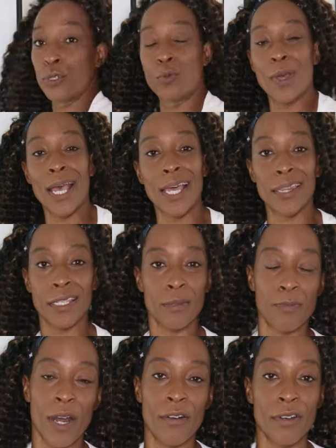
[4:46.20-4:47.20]
you wear
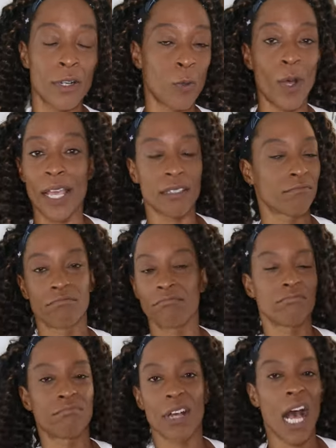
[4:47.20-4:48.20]
this bra under white?
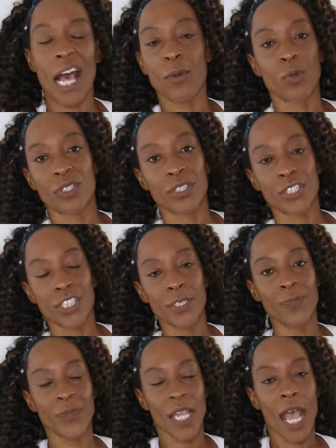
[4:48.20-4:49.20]
I wouldn't
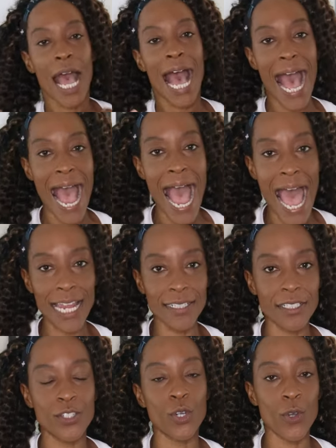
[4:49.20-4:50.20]
do.
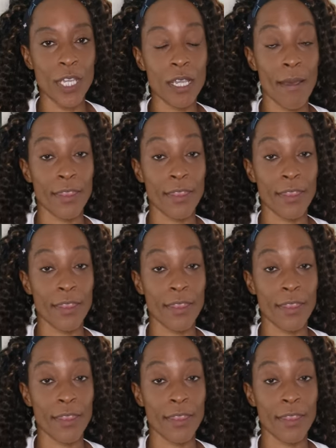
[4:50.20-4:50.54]
And talking